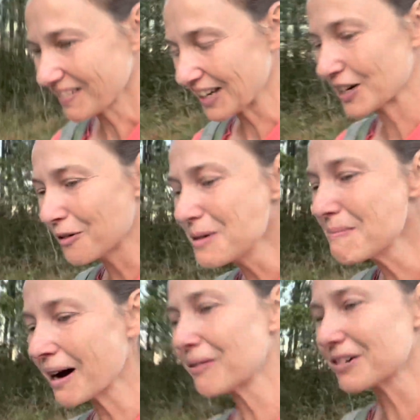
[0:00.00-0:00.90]
going
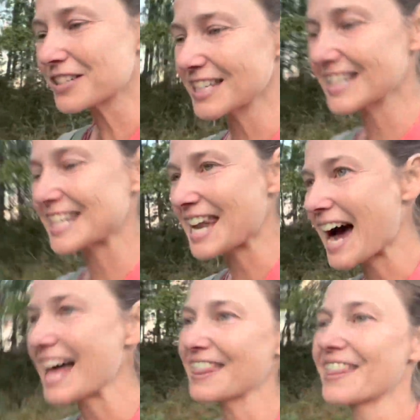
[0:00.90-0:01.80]
backwards, it's
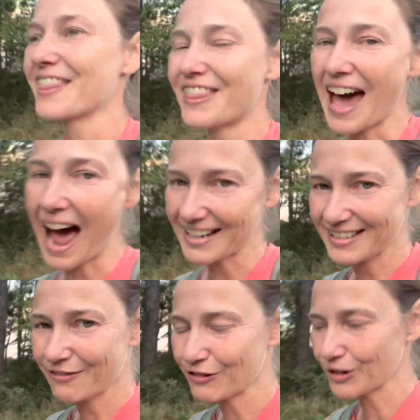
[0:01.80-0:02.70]
not that
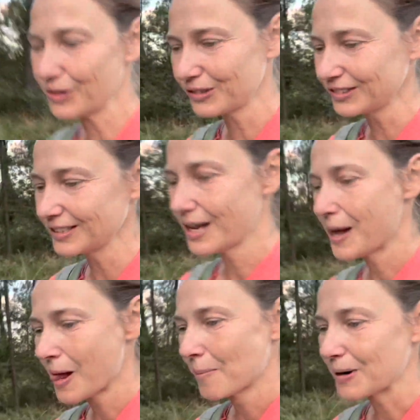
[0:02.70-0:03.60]
difficult,
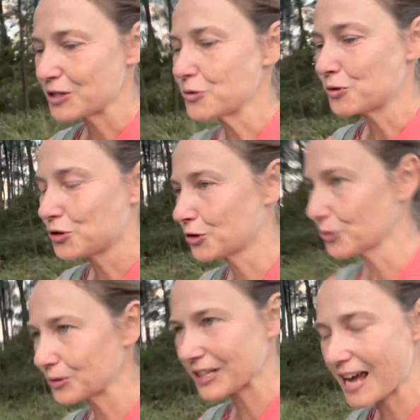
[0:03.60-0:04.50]
but you do
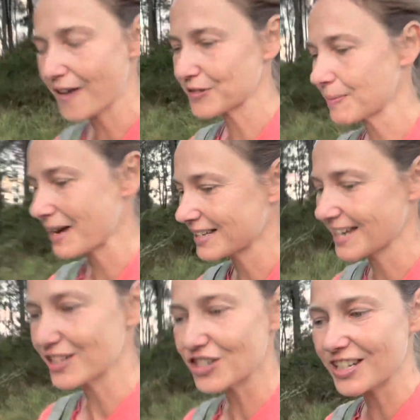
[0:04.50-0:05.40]
really have to pay
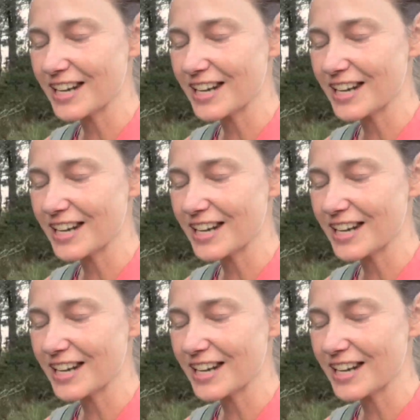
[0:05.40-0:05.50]
attention.